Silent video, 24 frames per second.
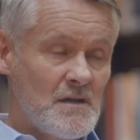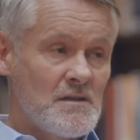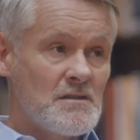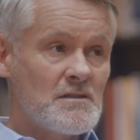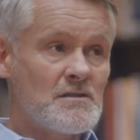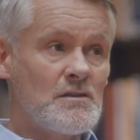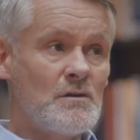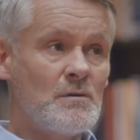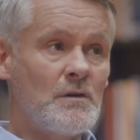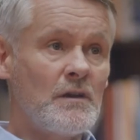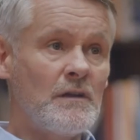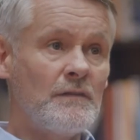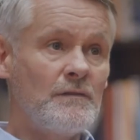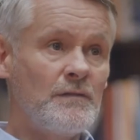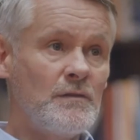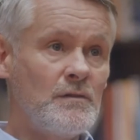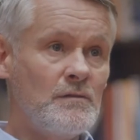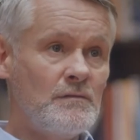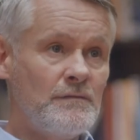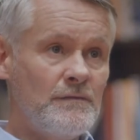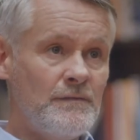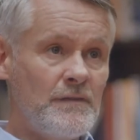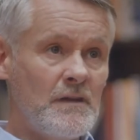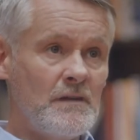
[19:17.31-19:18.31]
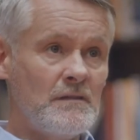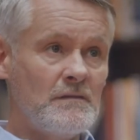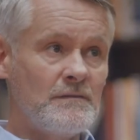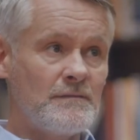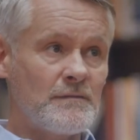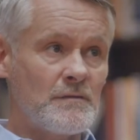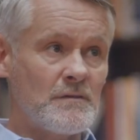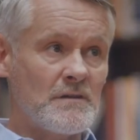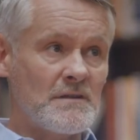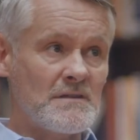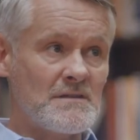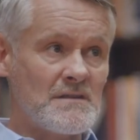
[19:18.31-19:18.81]
So if you feel,
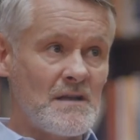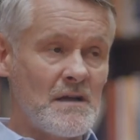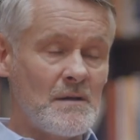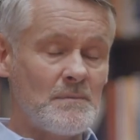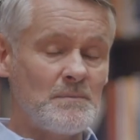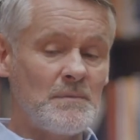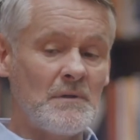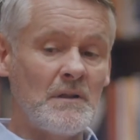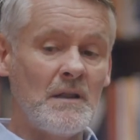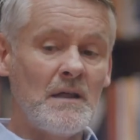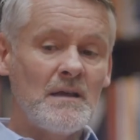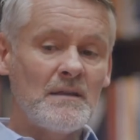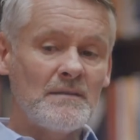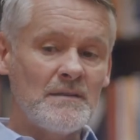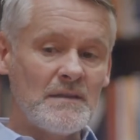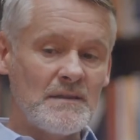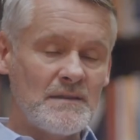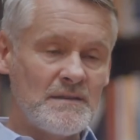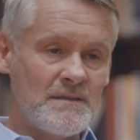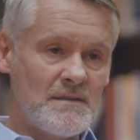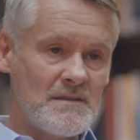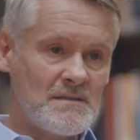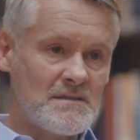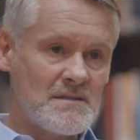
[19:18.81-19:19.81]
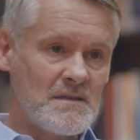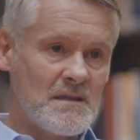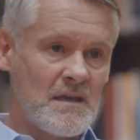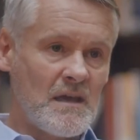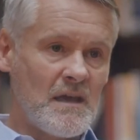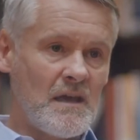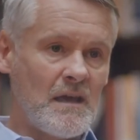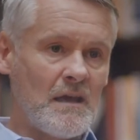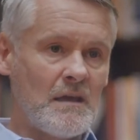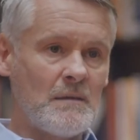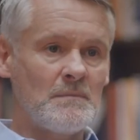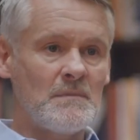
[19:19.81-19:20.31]
for example, that this
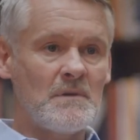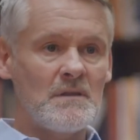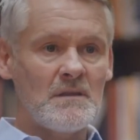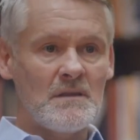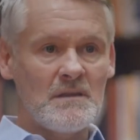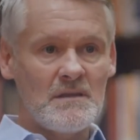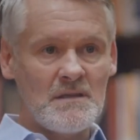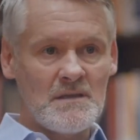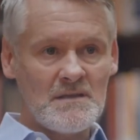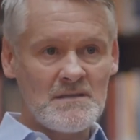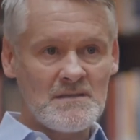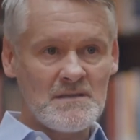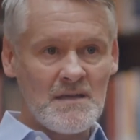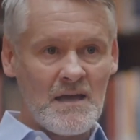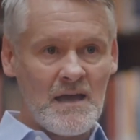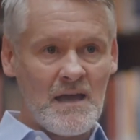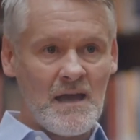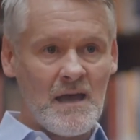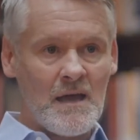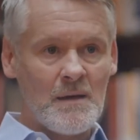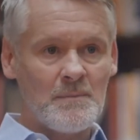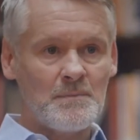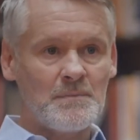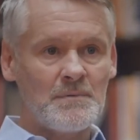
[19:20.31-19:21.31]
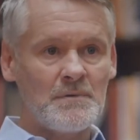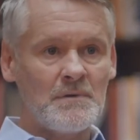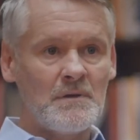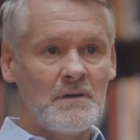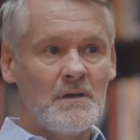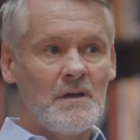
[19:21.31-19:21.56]
game, this app